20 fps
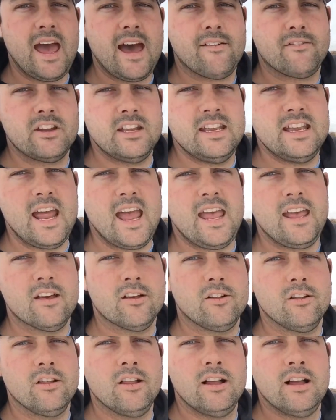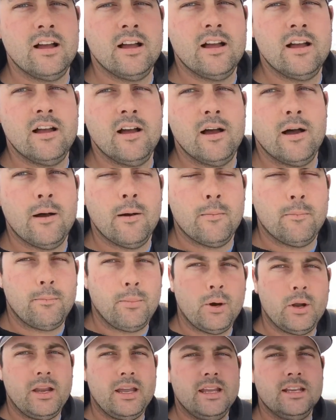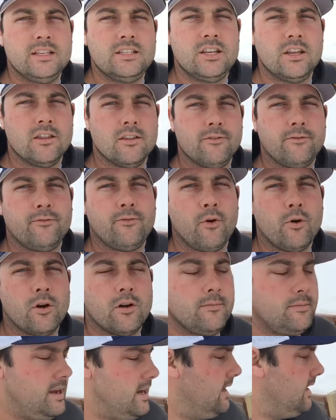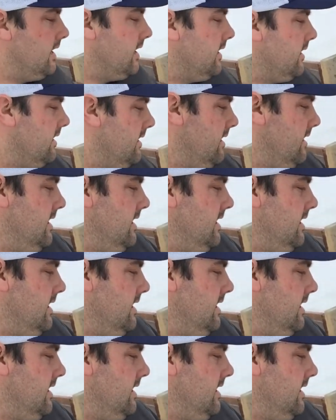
have a nail put into the form here,